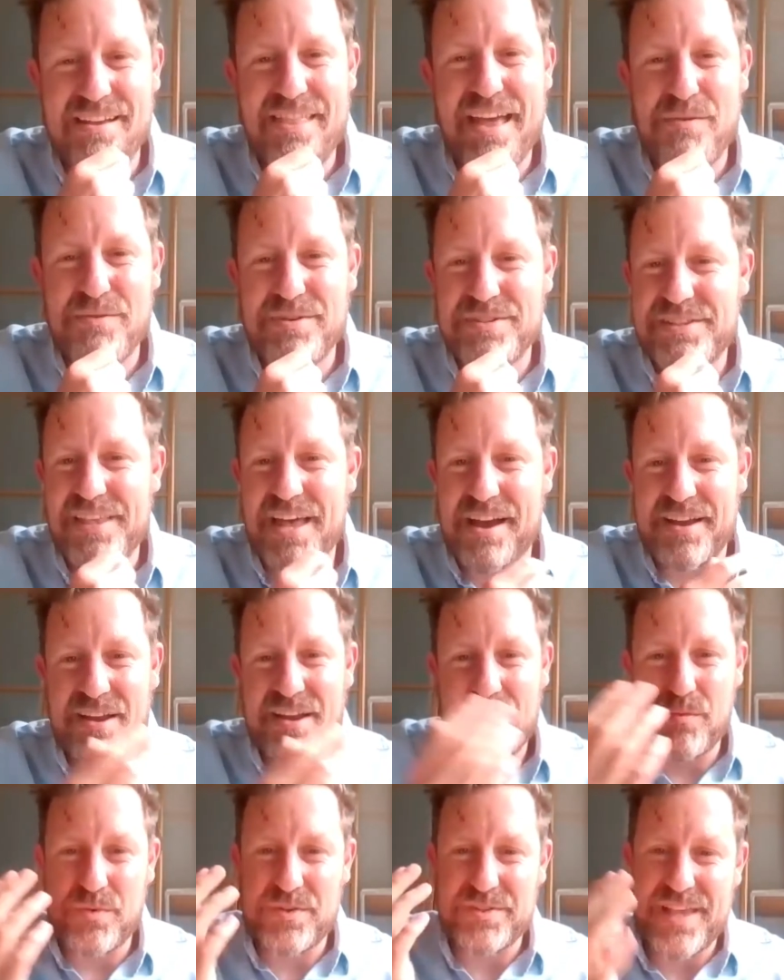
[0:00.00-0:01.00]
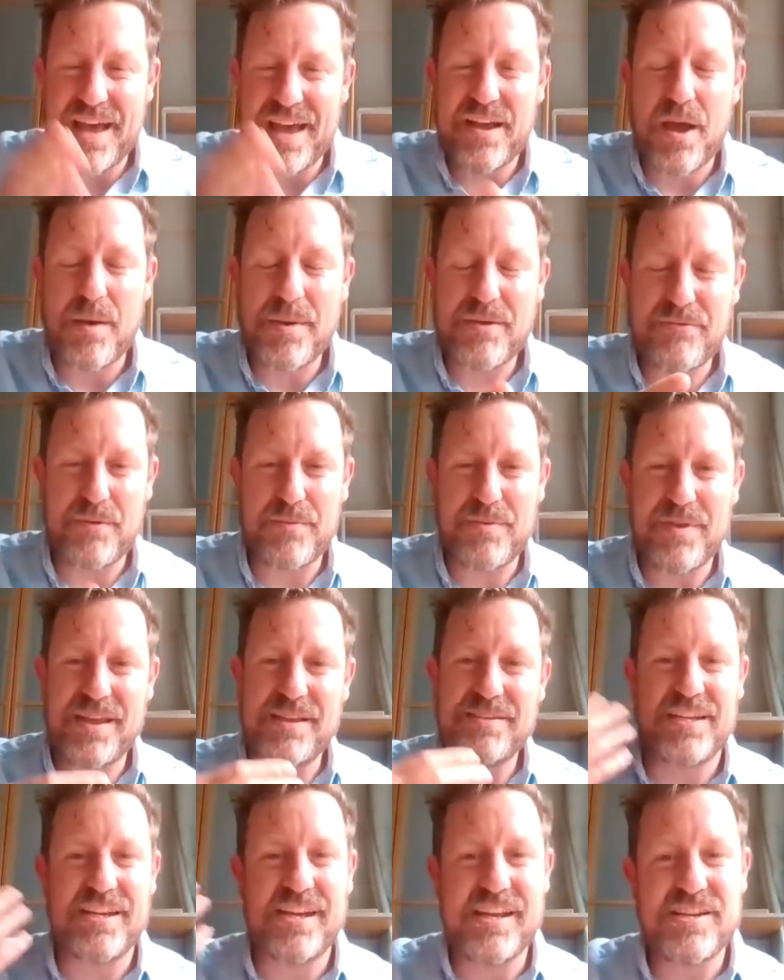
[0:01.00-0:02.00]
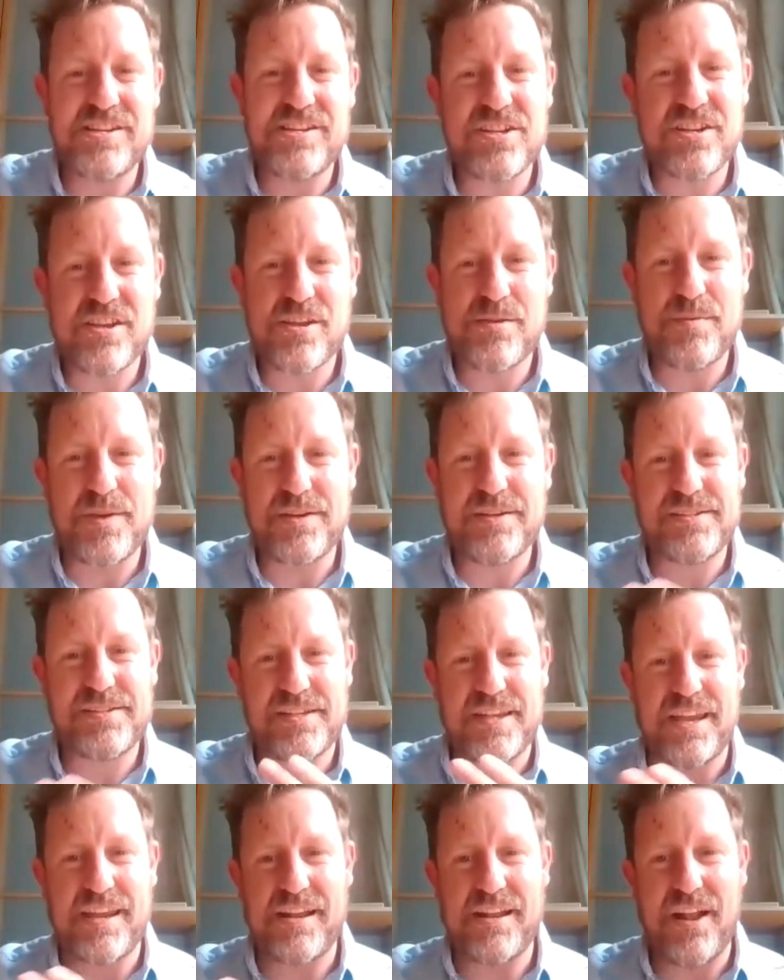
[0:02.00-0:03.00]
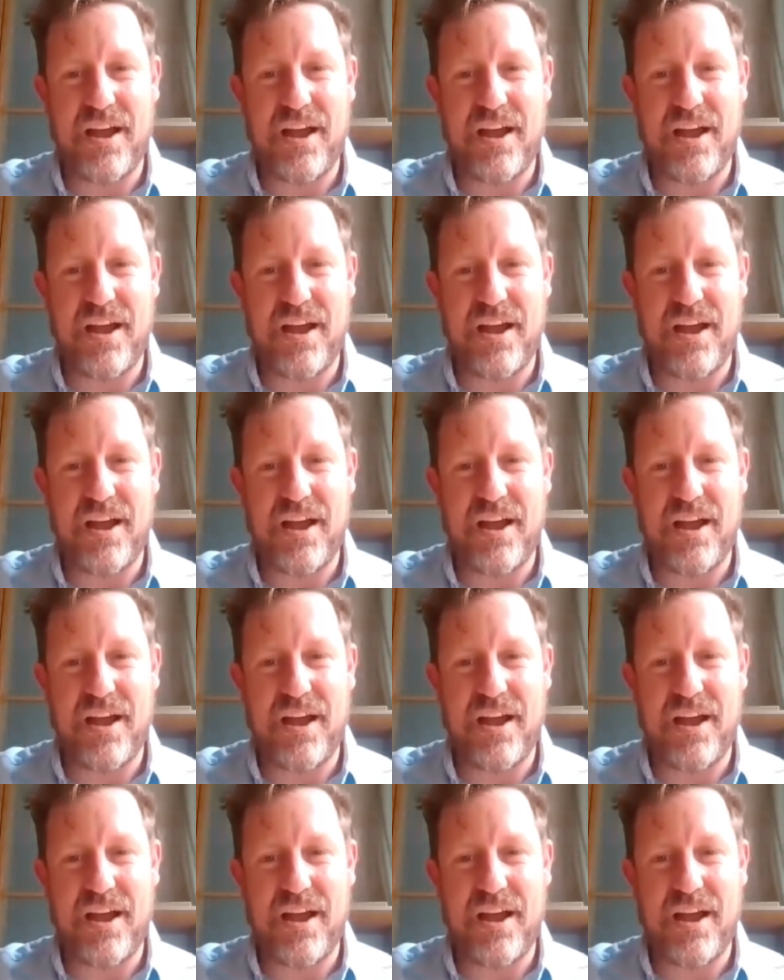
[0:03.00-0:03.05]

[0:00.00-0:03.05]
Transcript: And was that coming from the Indonesian community,